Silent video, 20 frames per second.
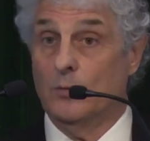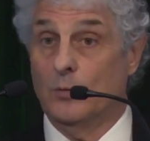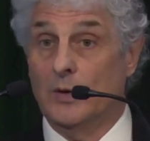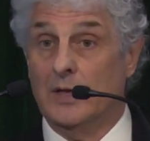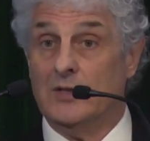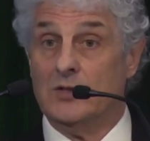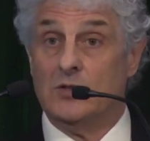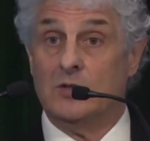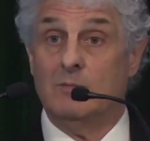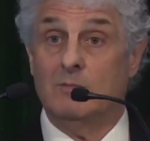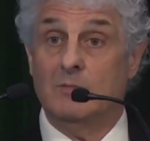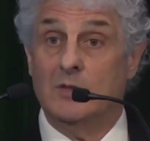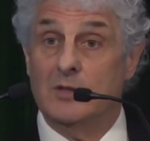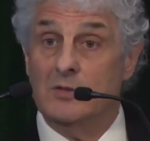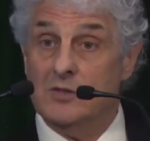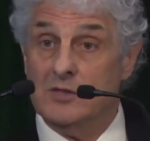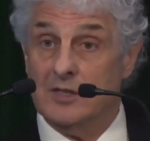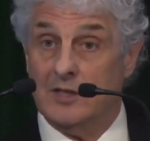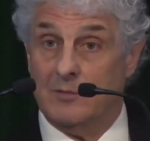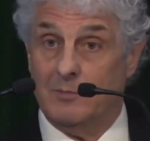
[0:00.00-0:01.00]
which
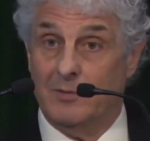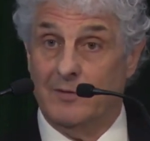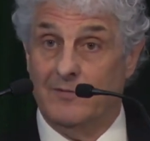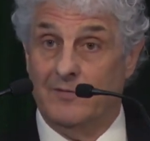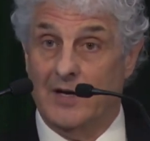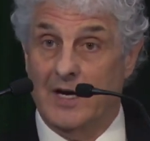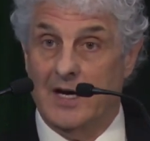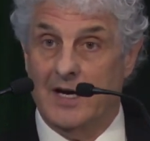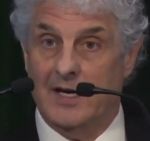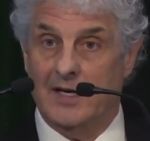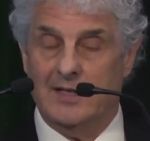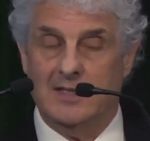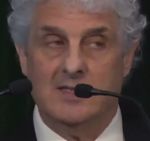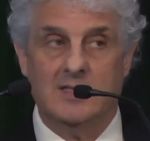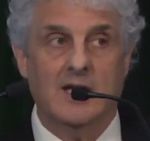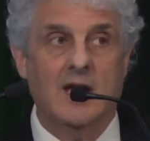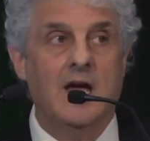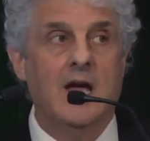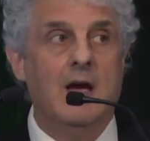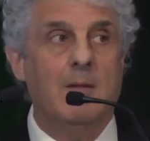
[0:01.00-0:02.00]
music
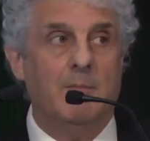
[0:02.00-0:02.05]
provides,